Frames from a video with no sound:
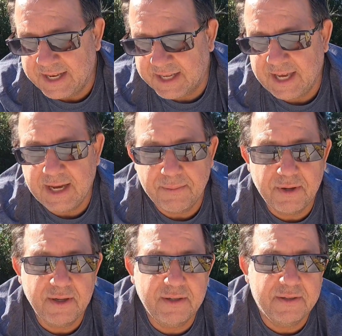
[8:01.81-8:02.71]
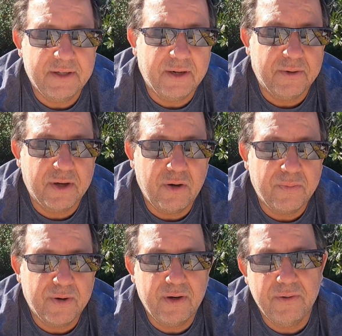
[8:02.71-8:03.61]
the camera, you know,
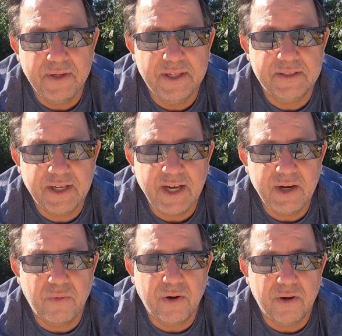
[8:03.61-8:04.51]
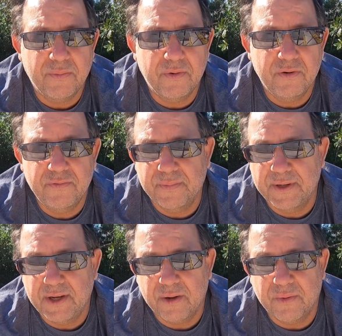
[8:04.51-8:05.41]
GoPro, is kind of waterproof,
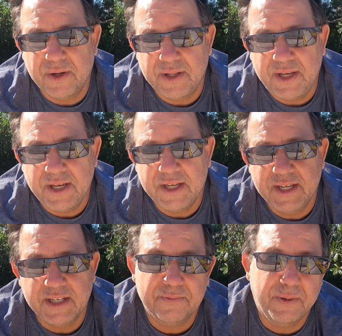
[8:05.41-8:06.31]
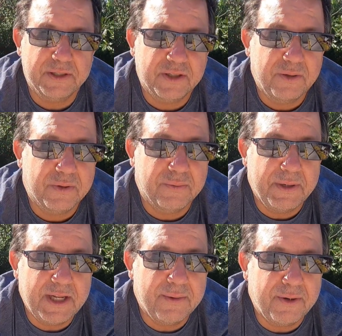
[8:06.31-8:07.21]
but not really, especially with the
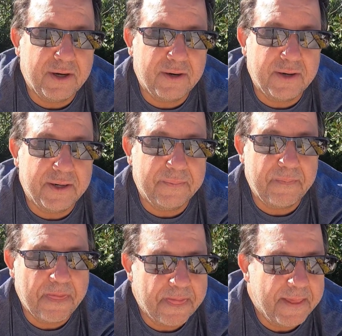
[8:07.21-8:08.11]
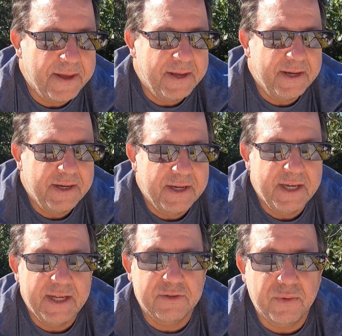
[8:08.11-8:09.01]
media mod on it.
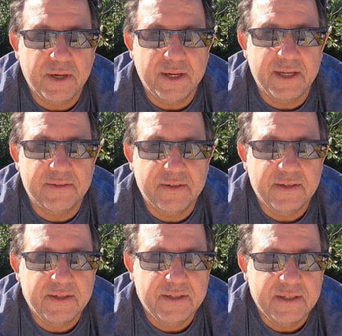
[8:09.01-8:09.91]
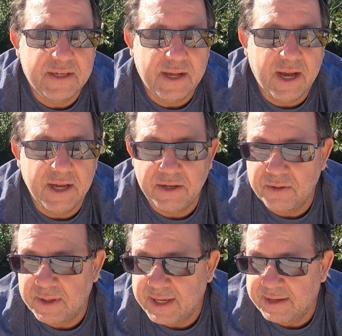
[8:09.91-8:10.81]
It is what it is. I
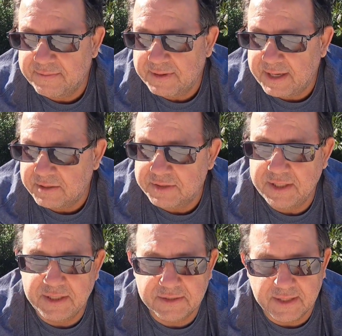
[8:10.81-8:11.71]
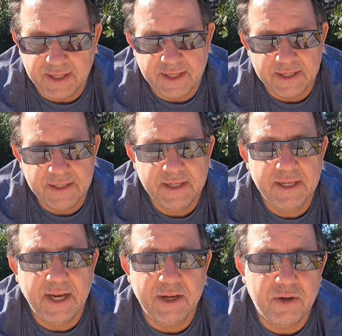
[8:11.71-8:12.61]
do have housings, and
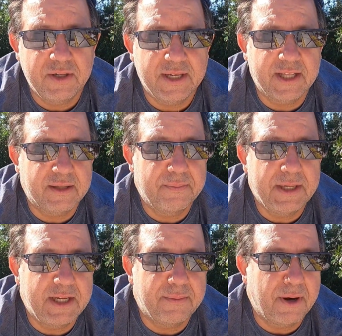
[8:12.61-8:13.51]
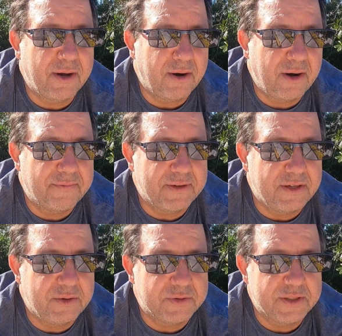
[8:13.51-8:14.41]
I could take the media mod off and
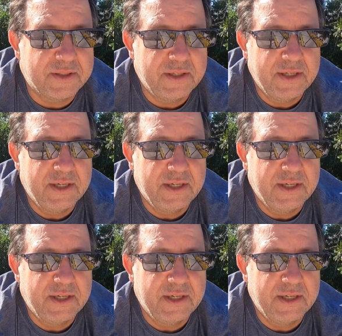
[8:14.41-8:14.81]
use it,